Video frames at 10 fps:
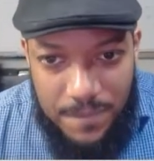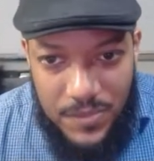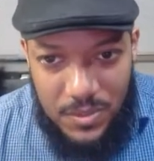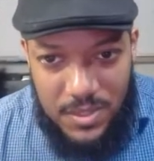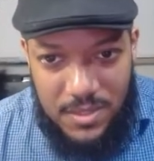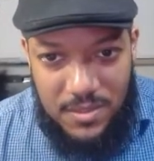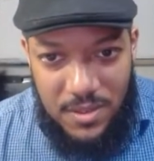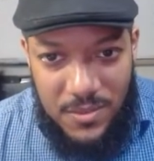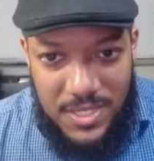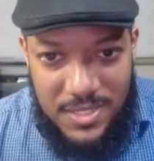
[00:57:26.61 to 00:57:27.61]
So this is
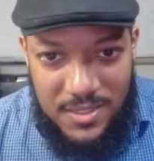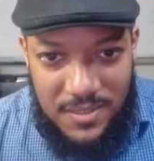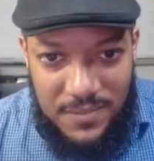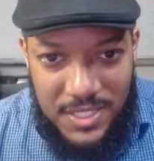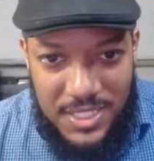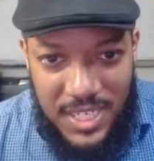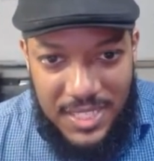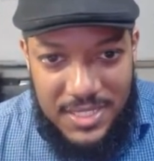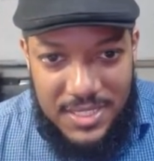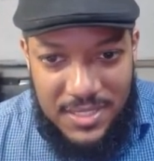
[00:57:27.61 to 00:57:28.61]
always a fun
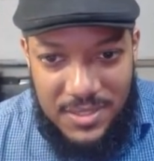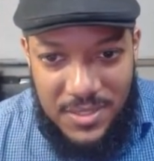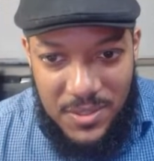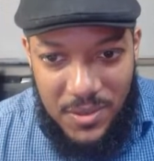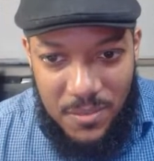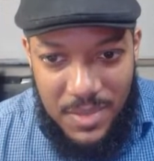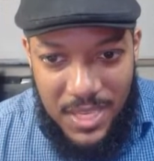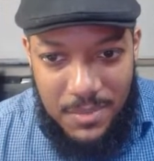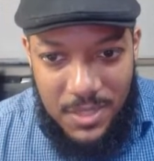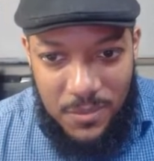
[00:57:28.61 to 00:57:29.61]
challenge. Or
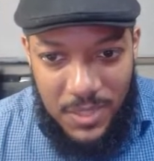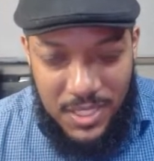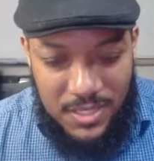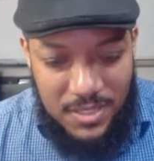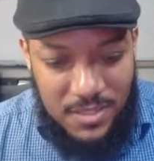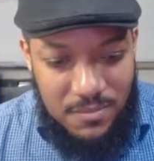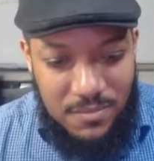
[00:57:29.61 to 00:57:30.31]
maybe we could just